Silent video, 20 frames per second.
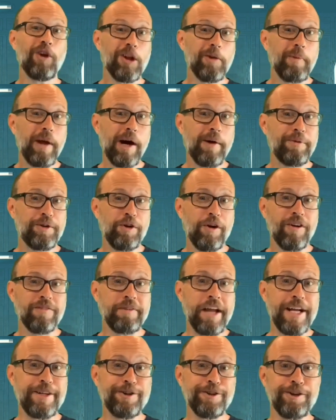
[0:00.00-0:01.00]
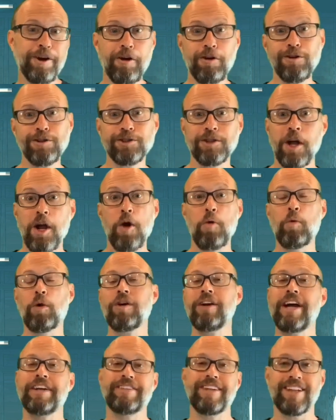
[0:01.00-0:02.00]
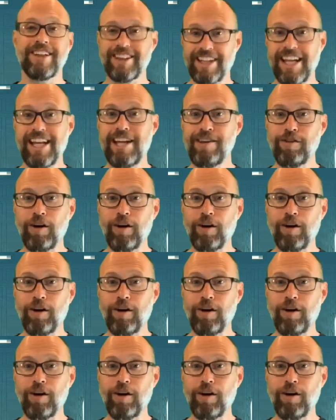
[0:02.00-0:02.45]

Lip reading: be able to do our nature journals, we're going to have to leave our